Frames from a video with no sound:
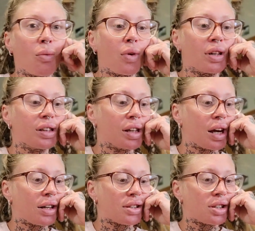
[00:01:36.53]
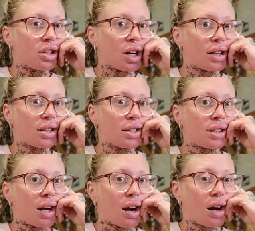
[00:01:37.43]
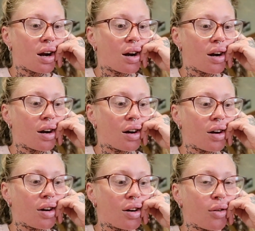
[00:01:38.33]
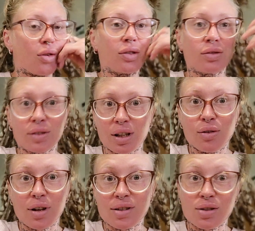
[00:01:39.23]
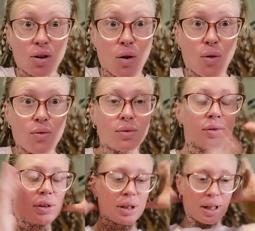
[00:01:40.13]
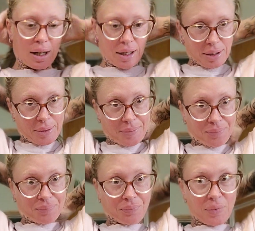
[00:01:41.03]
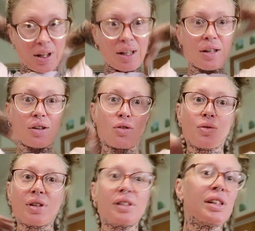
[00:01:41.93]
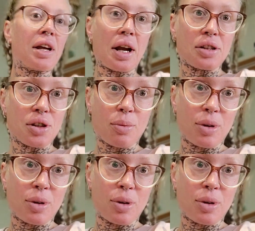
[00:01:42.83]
wanted to kind of suggest or let you guys know, like you can dehydrate